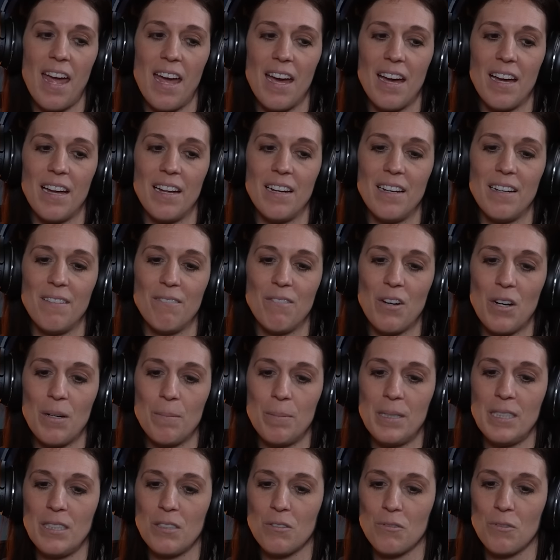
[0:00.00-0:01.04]
And very
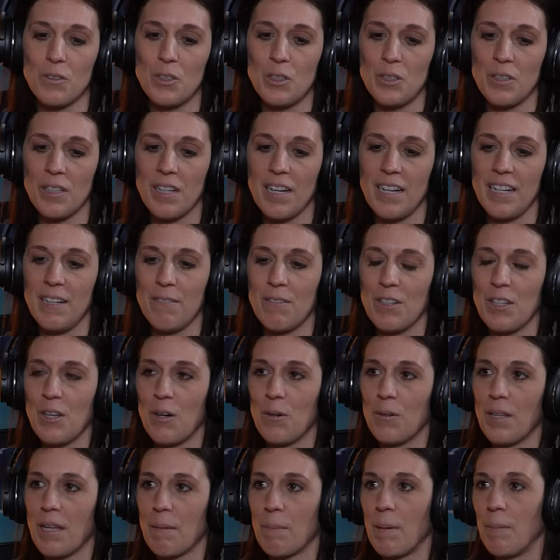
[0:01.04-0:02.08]
peaceful, even
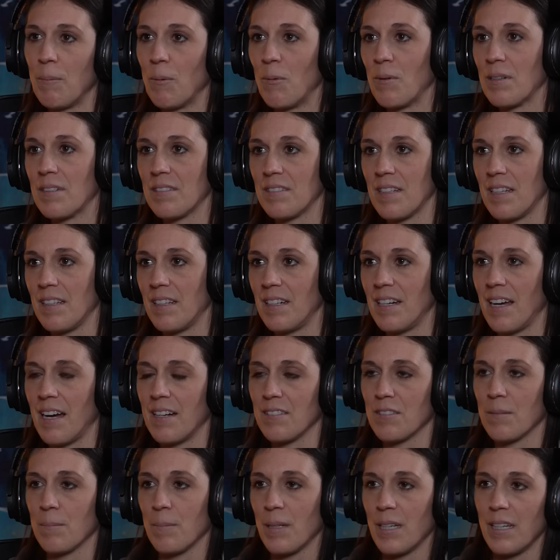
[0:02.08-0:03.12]
though like people want to say that it
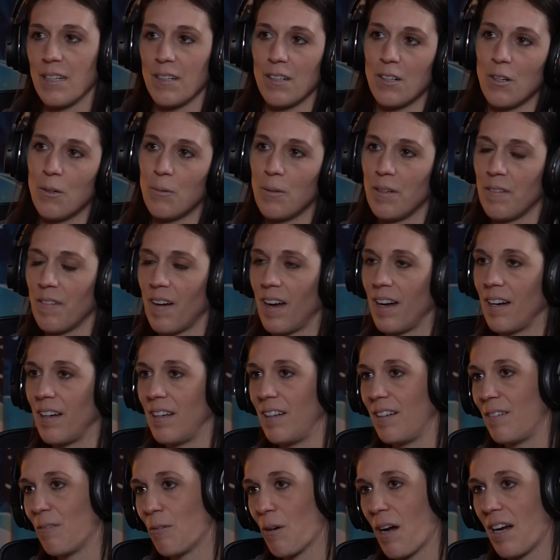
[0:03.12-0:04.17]
hasn't been, or we've
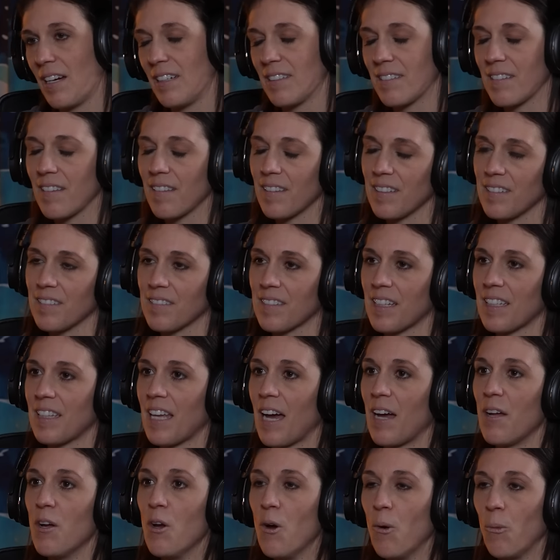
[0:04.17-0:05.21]
had riots and things like
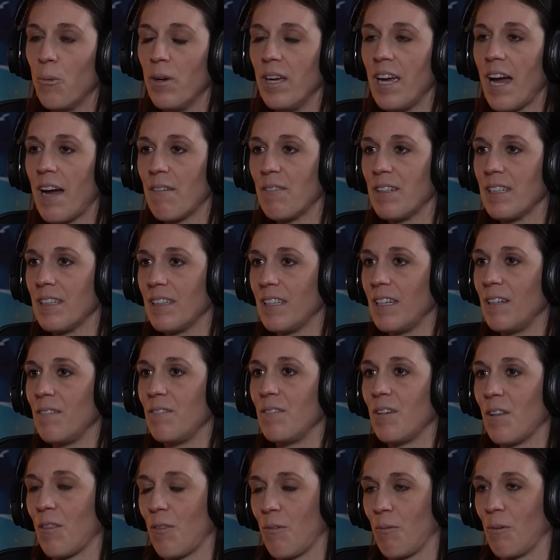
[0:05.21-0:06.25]
that. We haven't
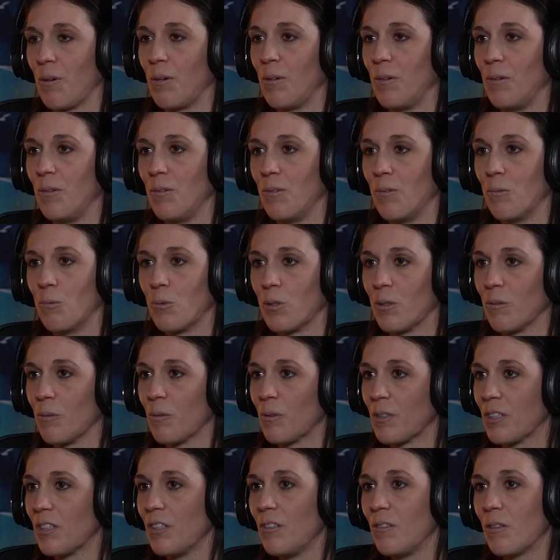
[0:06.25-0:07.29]
lived through World
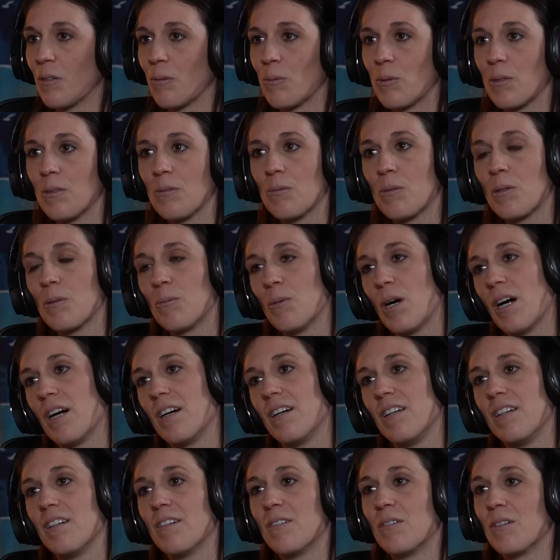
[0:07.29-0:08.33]
War II or World War
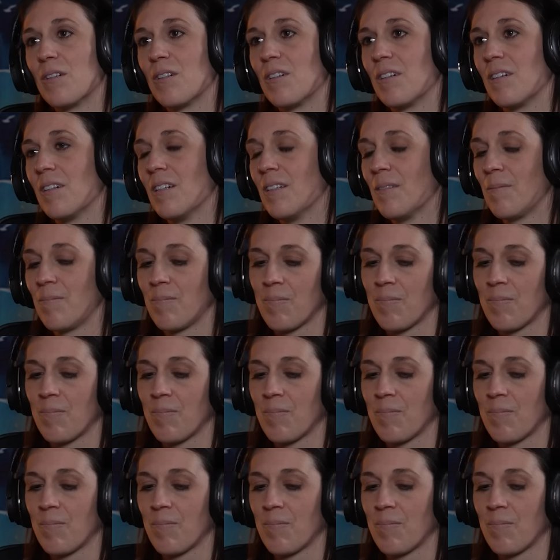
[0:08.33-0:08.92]
I or